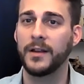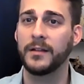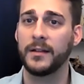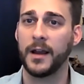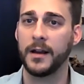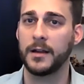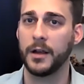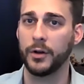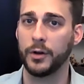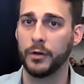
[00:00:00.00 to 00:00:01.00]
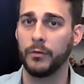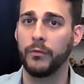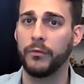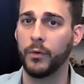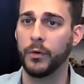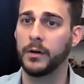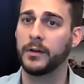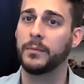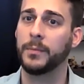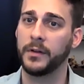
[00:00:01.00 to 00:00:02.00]
is the idea good for
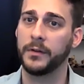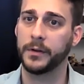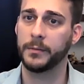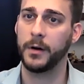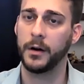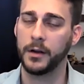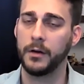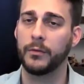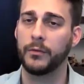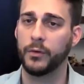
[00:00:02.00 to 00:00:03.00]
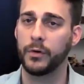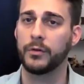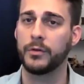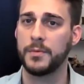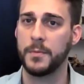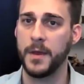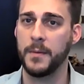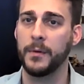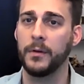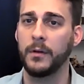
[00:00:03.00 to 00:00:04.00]
a specific market or for a group of
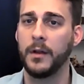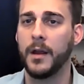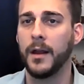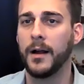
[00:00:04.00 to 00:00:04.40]
people,